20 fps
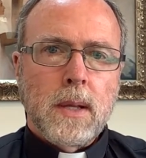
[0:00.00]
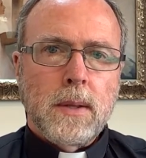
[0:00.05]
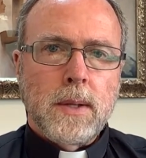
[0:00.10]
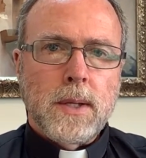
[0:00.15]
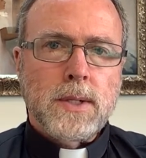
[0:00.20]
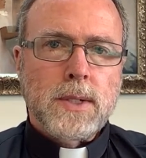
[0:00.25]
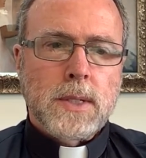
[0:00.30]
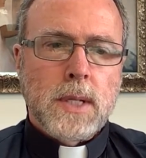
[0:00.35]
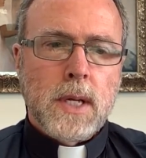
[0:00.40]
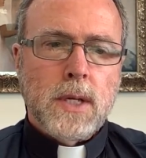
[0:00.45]

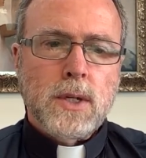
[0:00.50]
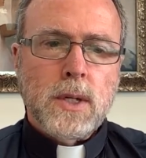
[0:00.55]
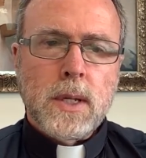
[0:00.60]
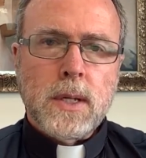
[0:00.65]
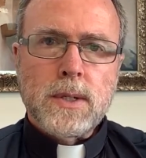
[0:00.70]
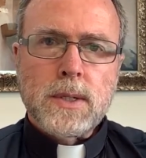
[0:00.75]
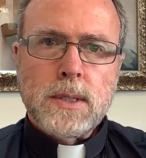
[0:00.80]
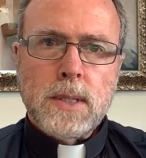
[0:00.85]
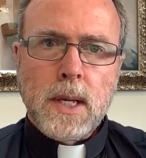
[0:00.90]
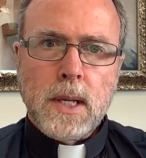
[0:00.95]
This teaching
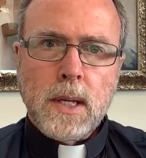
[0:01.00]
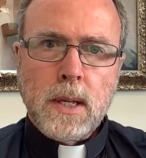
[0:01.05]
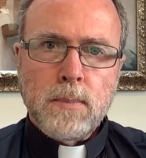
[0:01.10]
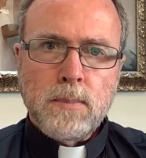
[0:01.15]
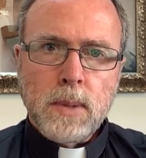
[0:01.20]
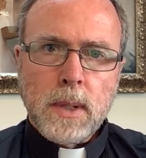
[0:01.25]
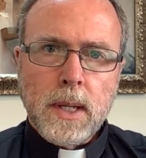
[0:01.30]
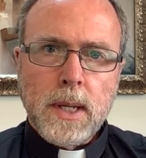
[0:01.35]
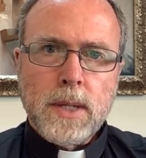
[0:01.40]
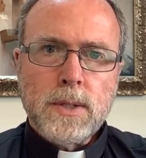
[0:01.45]
is taking
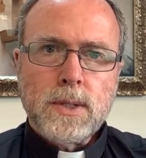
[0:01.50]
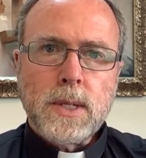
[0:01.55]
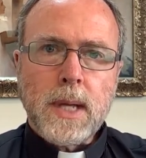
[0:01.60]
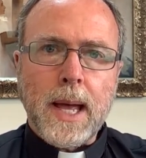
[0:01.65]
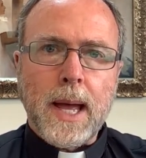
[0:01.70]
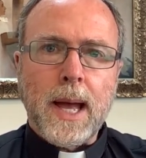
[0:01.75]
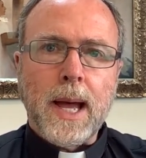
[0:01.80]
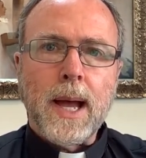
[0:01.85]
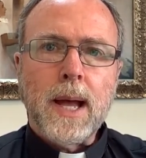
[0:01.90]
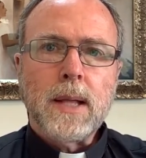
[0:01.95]
place
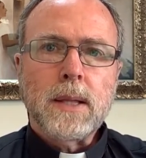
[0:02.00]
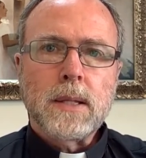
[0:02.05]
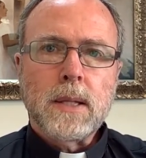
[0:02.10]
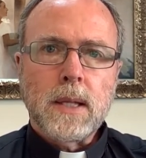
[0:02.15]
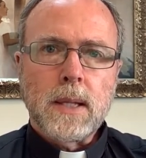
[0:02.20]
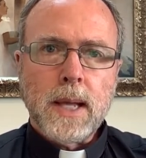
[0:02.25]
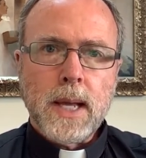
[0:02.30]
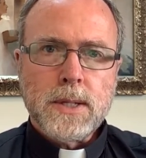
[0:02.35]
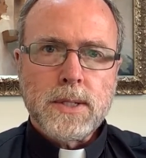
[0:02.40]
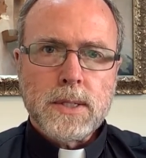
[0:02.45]
at the
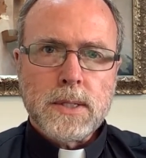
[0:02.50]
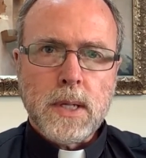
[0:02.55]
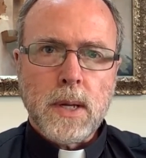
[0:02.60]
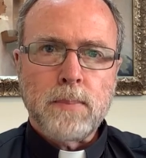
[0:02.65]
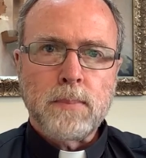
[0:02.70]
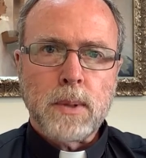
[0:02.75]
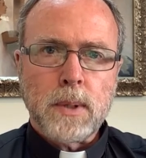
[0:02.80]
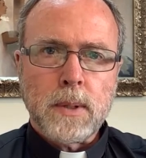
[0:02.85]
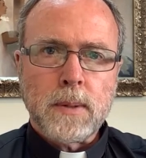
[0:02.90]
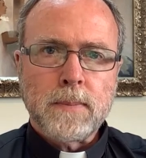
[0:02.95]
Last
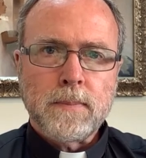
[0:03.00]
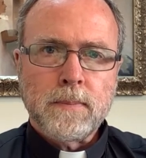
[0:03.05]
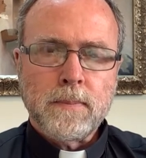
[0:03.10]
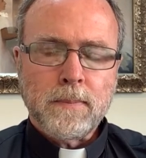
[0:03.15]
Supper,